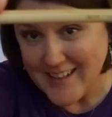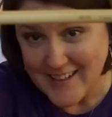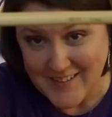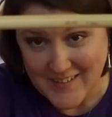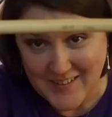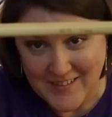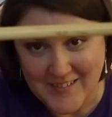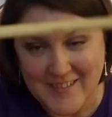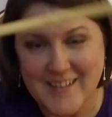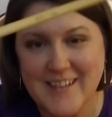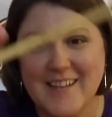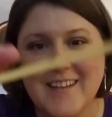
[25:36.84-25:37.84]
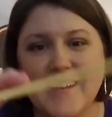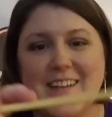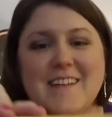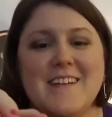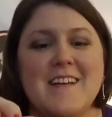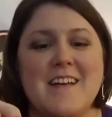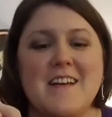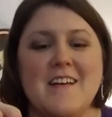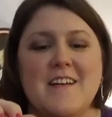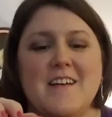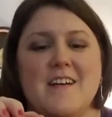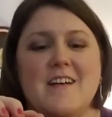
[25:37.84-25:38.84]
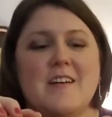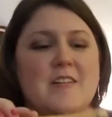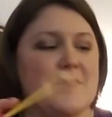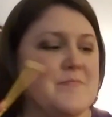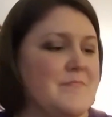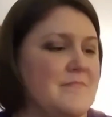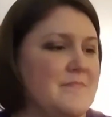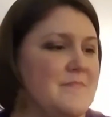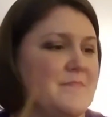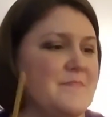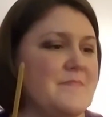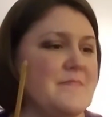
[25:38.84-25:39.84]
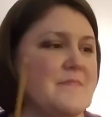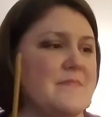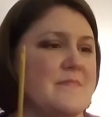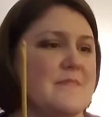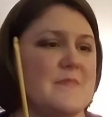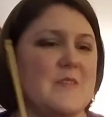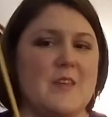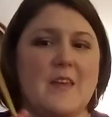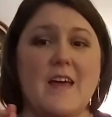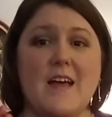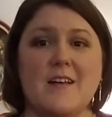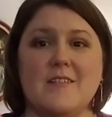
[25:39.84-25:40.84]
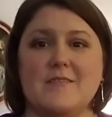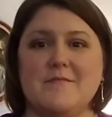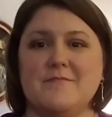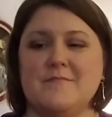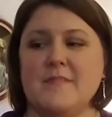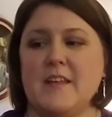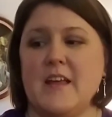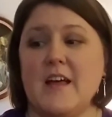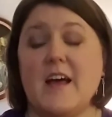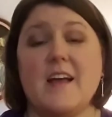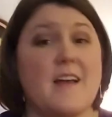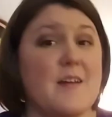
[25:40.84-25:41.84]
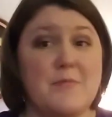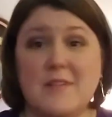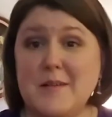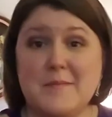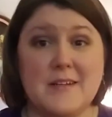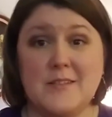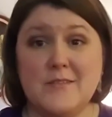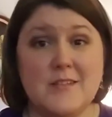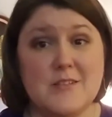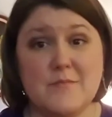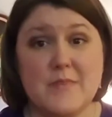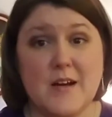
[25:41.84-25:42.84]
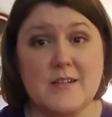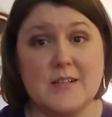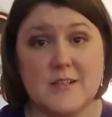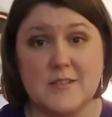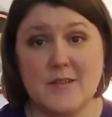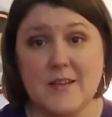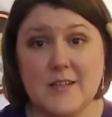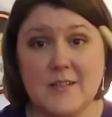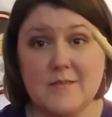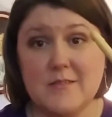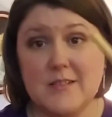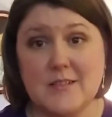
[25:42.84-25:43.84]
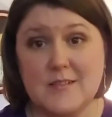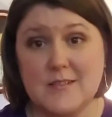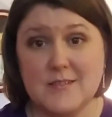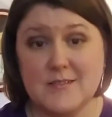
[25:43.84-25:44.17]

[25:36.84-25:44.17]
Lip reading: I don't know. So yeah. I gotta pull out my Tunisian project so I can use these.